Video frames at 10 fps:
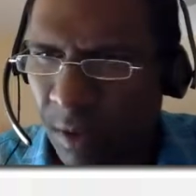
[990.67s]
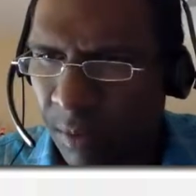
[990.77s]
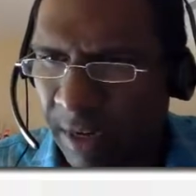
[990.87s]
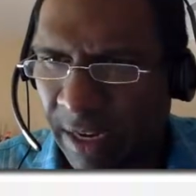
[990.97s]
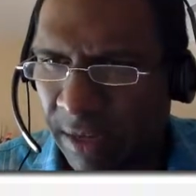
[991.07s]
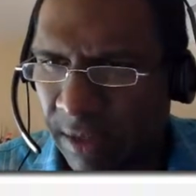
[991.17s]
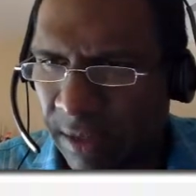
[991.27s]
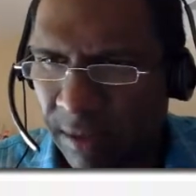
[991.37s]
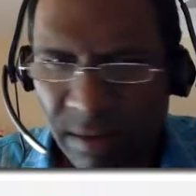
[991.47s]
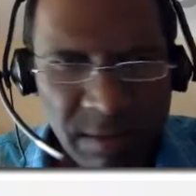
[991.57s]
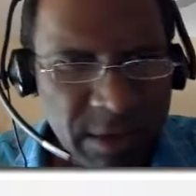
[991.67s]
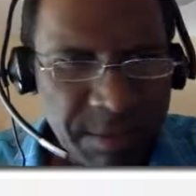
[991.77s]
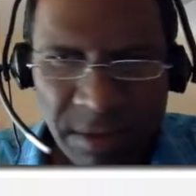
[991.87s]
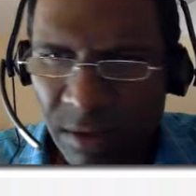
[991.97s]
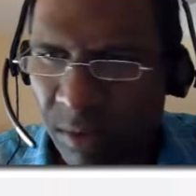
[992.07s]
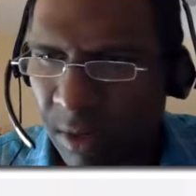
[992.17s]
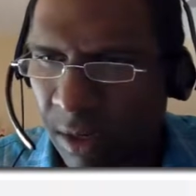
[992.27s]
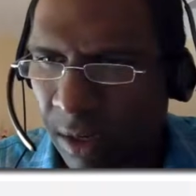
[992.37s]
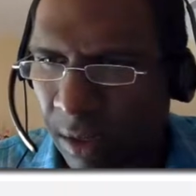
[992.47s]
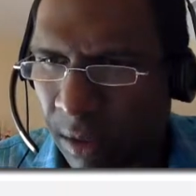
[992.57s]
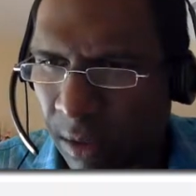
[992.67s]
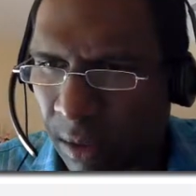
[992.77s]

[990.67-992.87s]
we can't type into our...